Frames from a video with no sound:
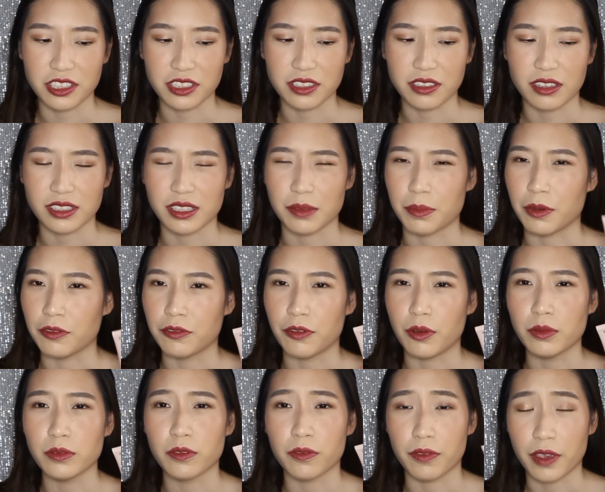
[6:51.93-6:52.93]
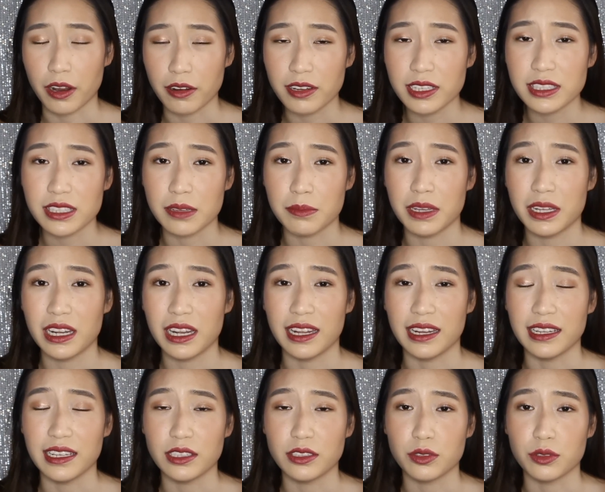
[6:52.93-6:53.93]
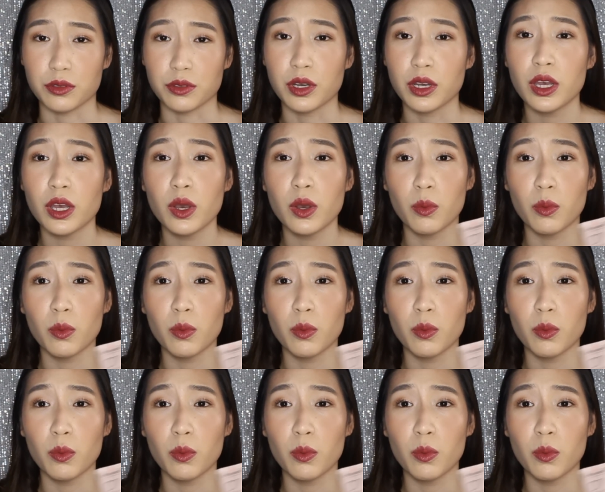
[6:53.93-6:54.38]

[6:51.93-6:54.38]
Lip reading: just because it performs very similarly to